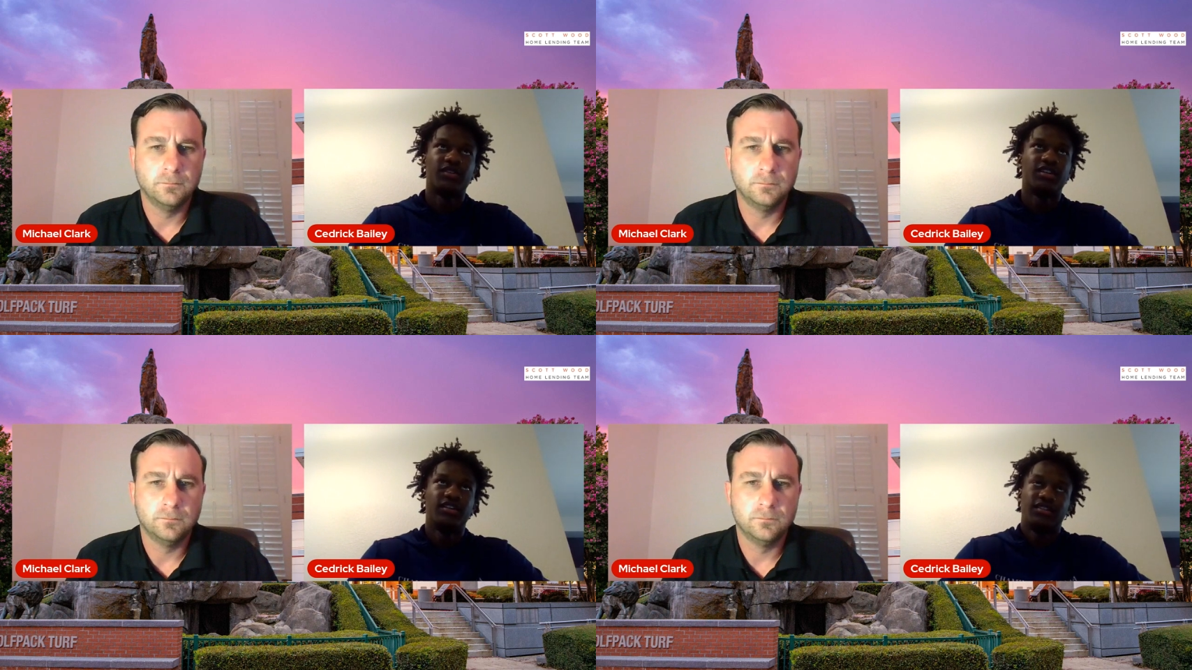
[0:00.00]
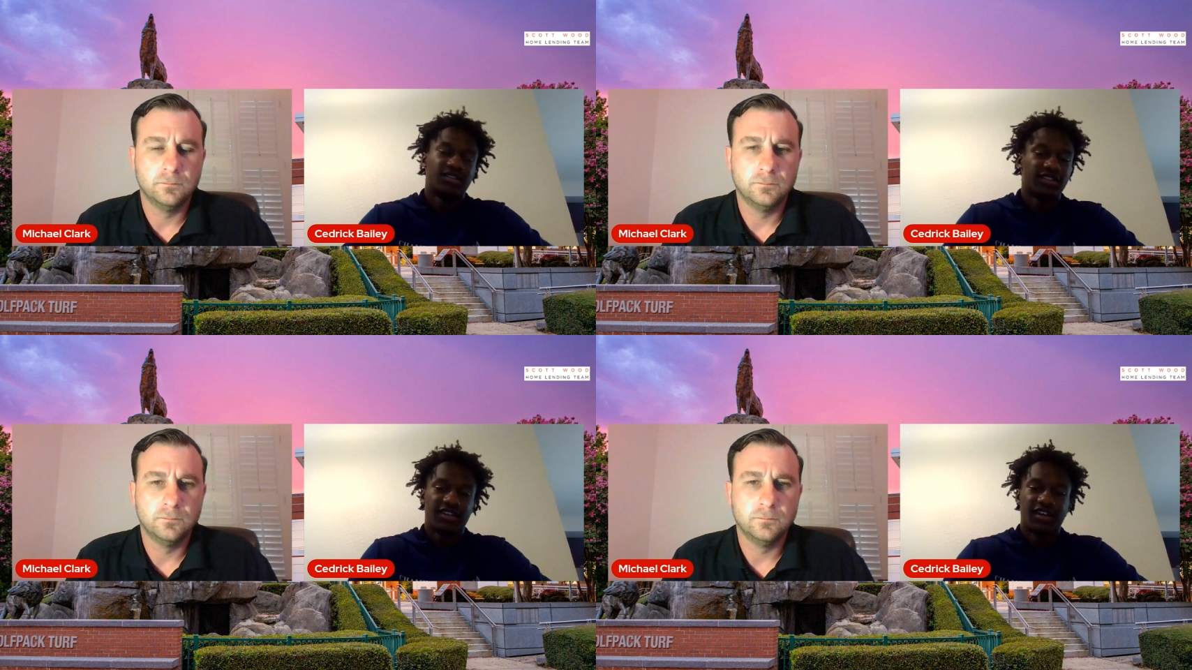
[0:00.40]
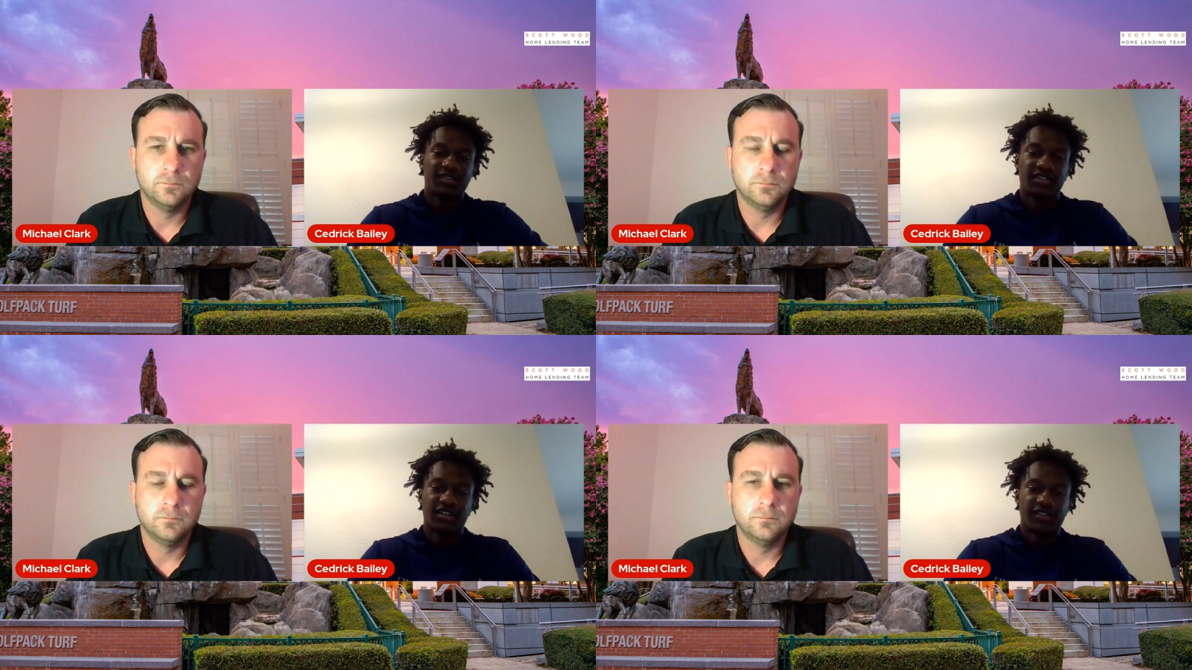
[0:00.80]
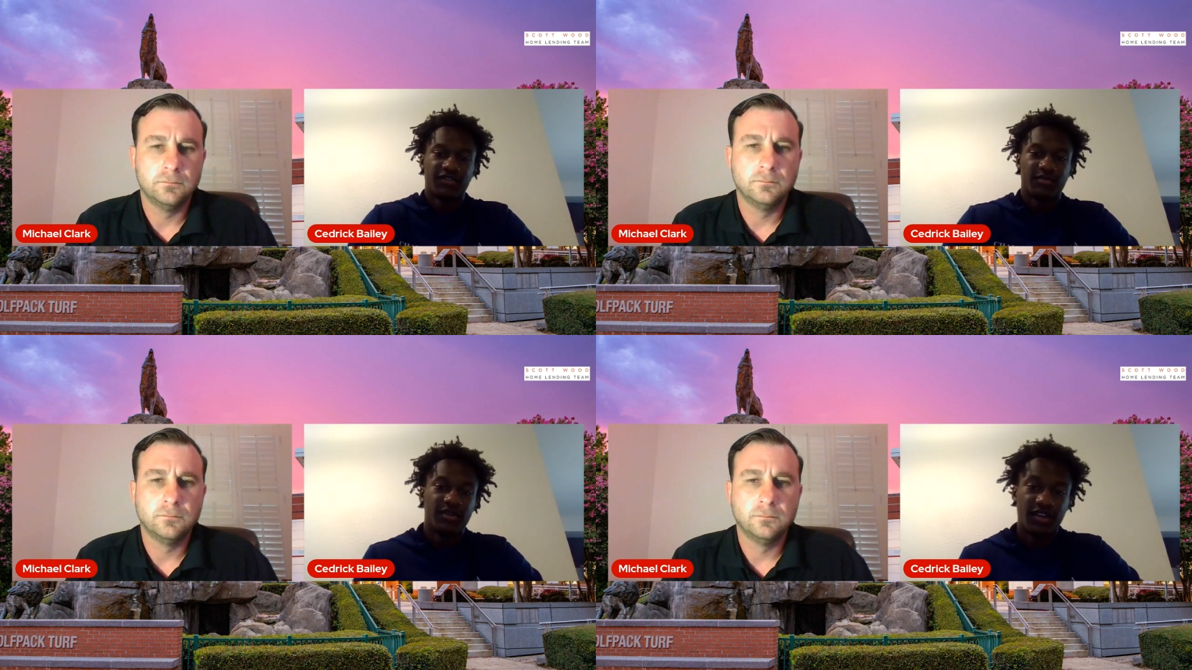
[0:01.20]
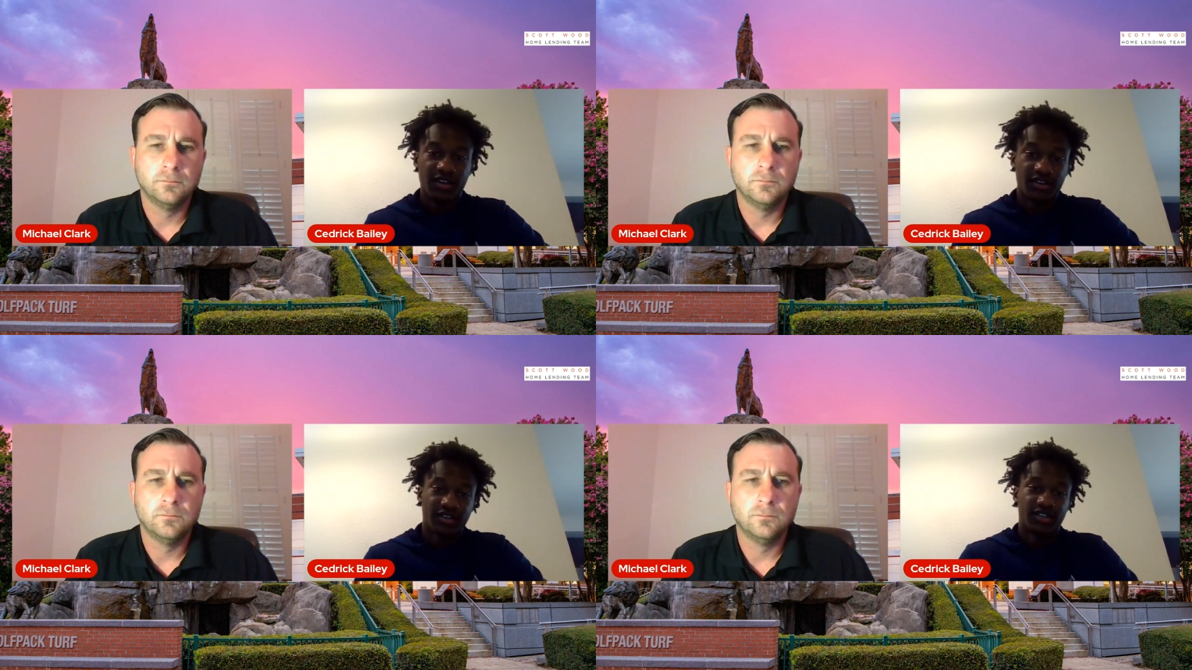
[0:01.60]
Speaker 1: really it's a game changer for
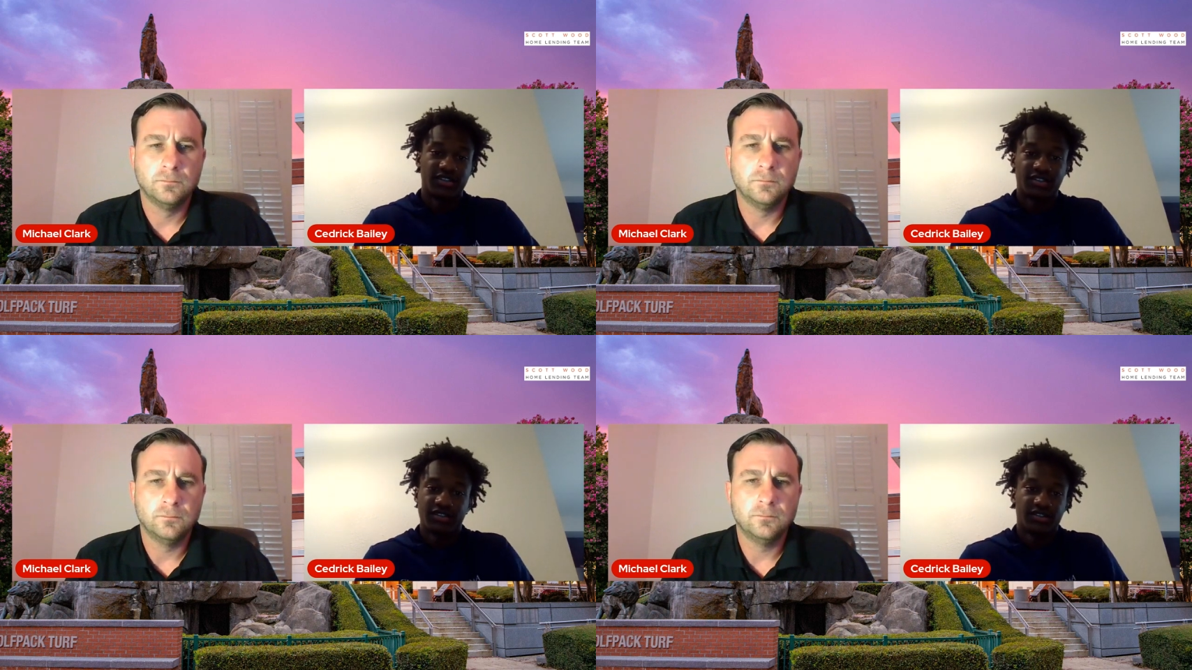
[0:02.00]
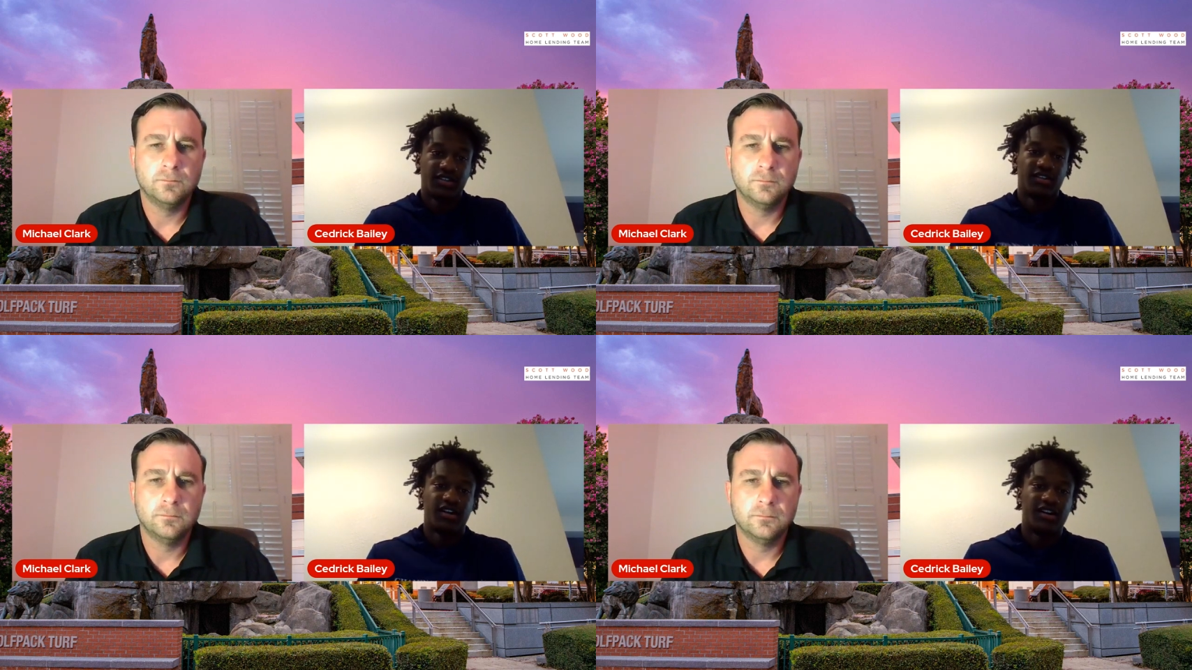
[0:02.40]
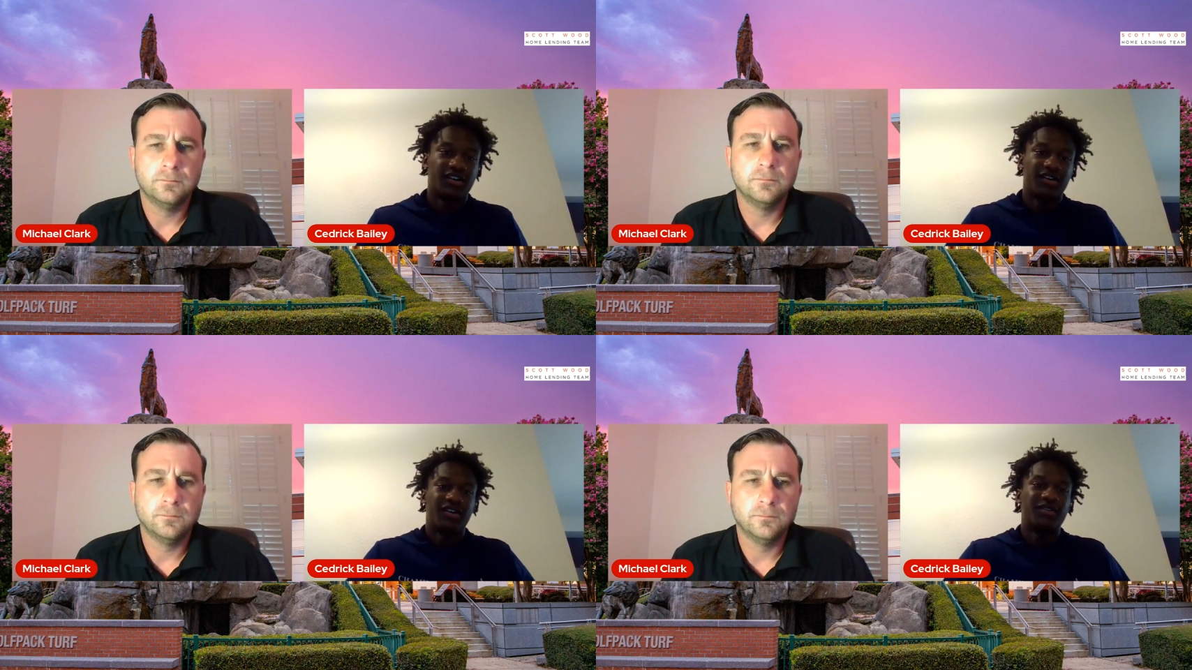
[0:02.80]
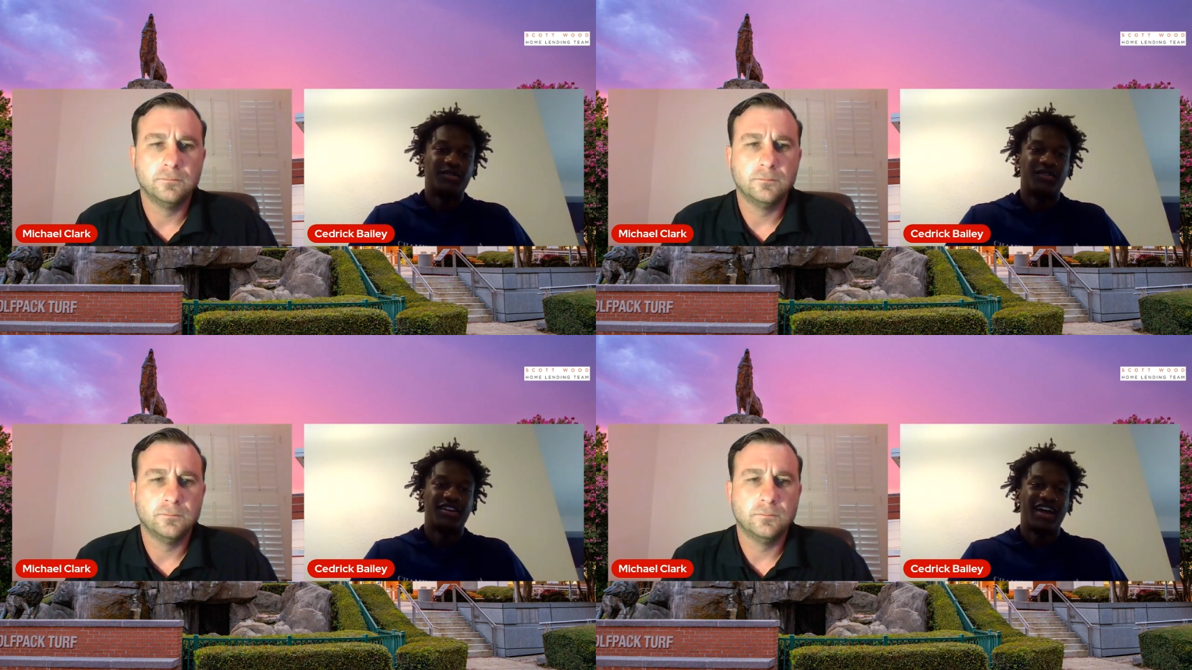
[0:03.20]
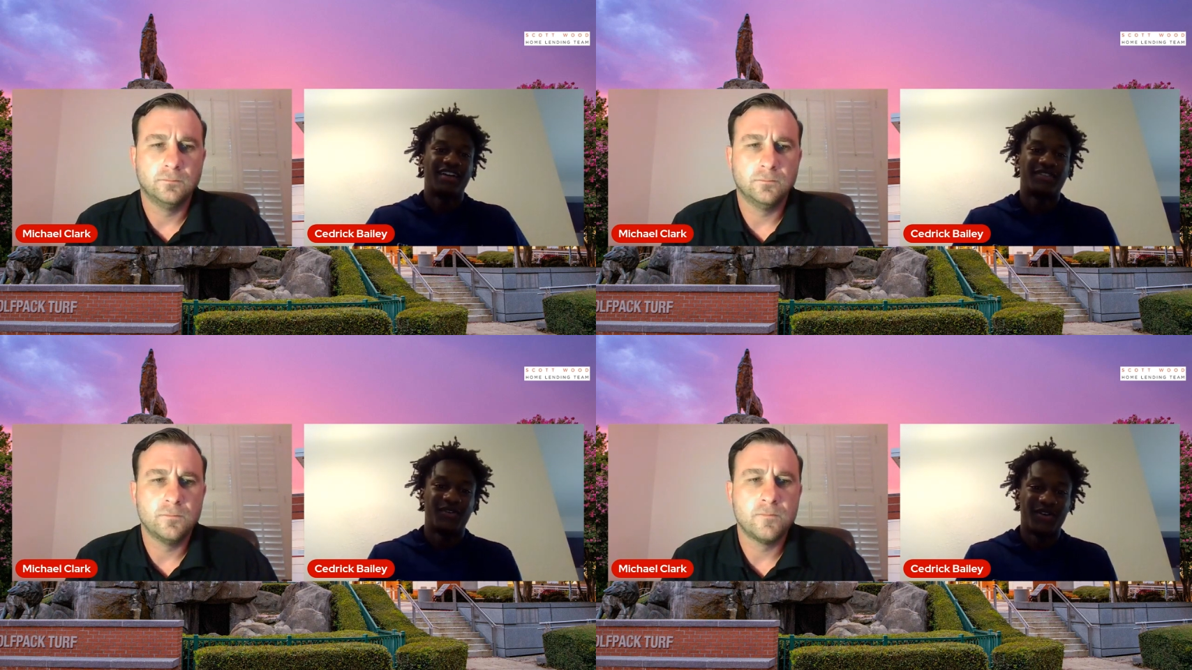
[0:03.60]
me because I don't, don't want to
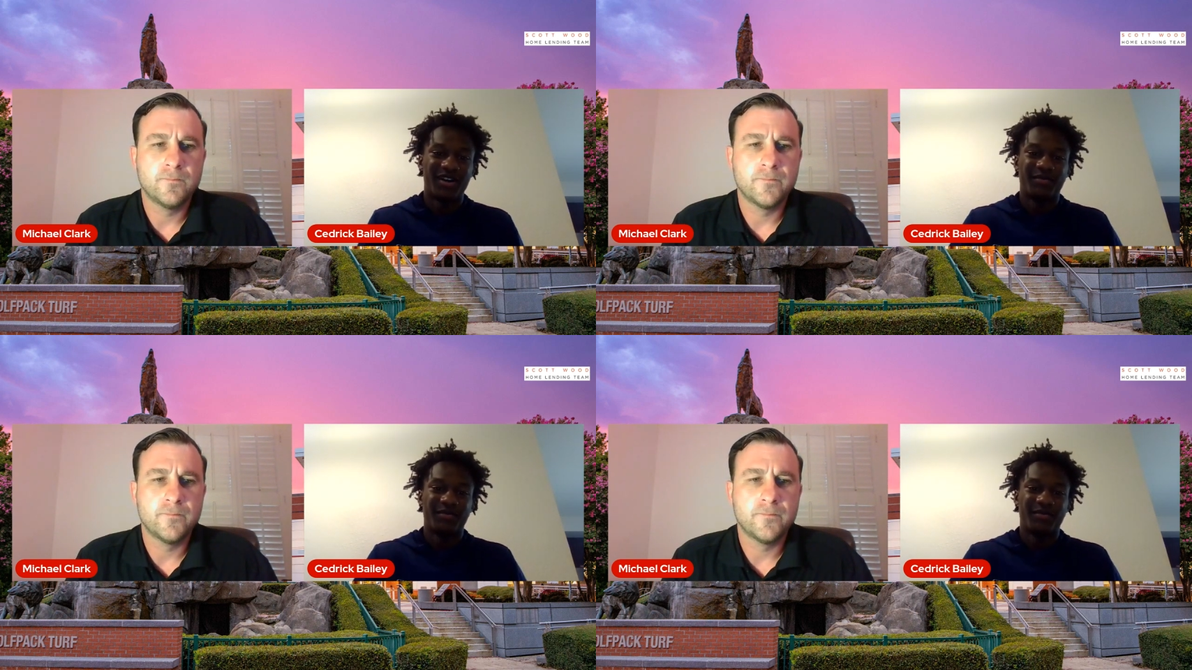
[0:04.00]
have to worry